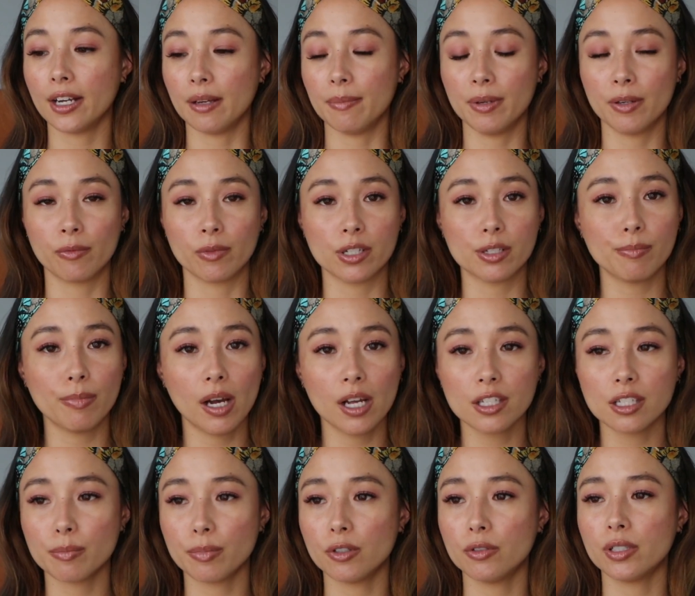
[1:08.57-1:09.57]
I've been
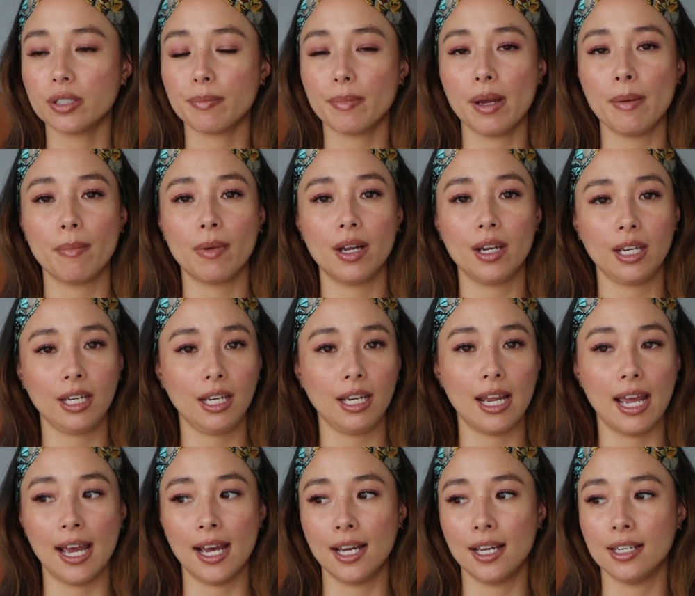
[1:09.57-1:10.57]
responsible with my
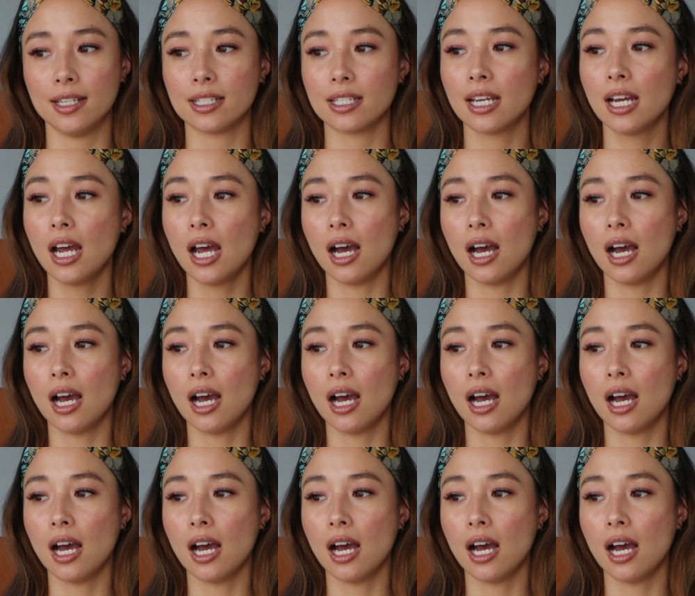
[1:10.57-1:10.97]
money, and